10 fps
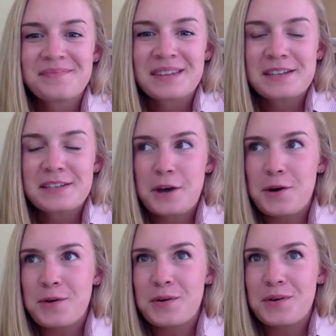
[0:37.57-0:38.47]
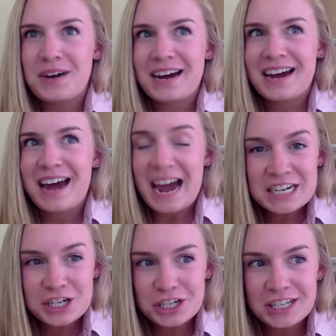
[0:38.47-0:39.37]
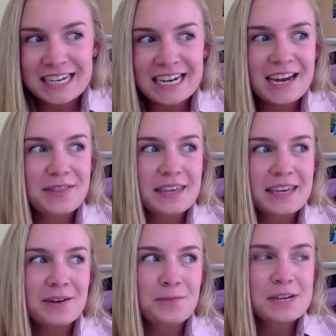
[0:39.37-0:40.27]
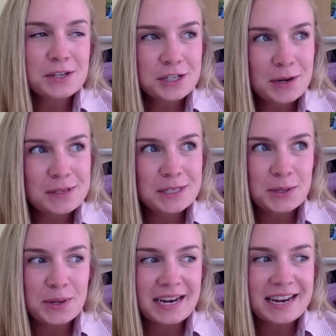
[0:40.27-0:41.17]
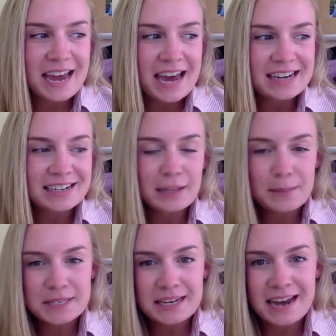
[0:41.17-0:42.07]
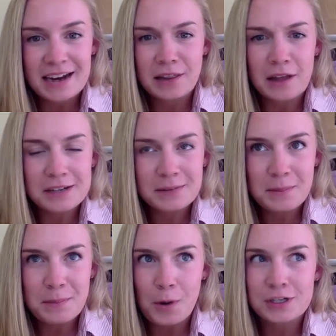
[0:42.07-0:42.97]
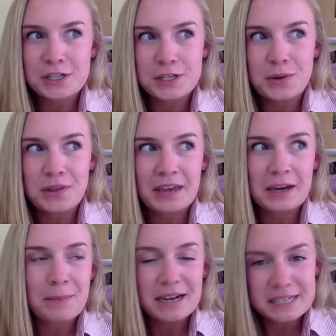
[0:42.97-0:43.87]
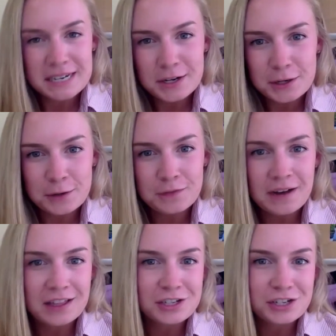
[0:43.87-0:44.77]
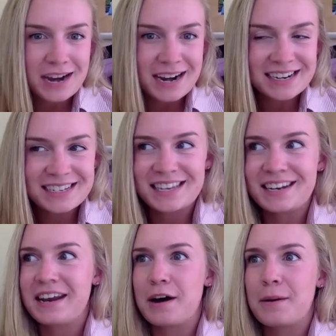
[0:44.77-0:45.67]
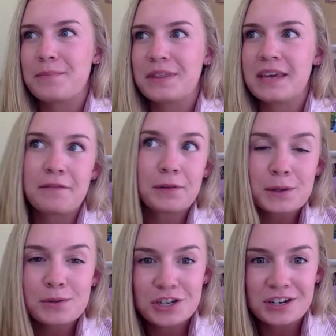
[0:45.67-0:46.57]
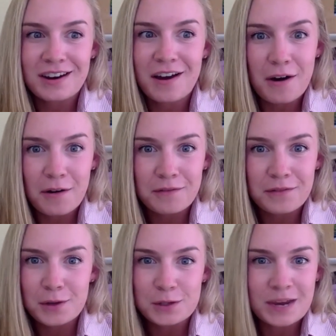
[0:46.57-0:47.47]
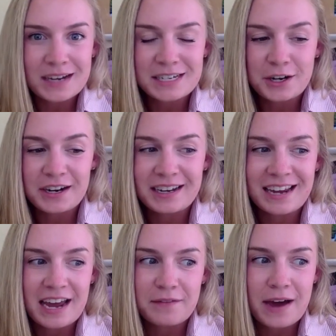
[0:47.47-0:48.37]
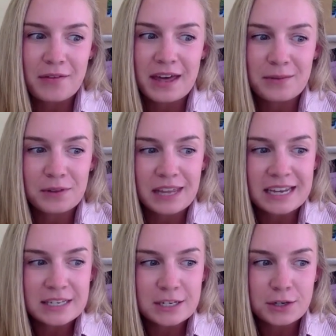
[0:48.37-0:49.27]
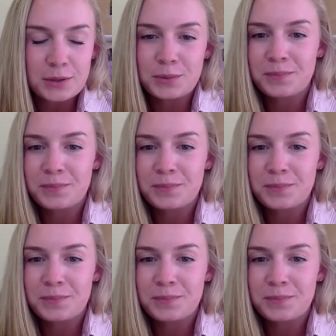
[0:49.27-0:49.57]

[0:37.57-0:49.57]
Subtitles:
So actually, the research I was doing at Clemson had a lot more to do with like bacterial phylogenetics and the evolution of those bacteria and kind of how that relates to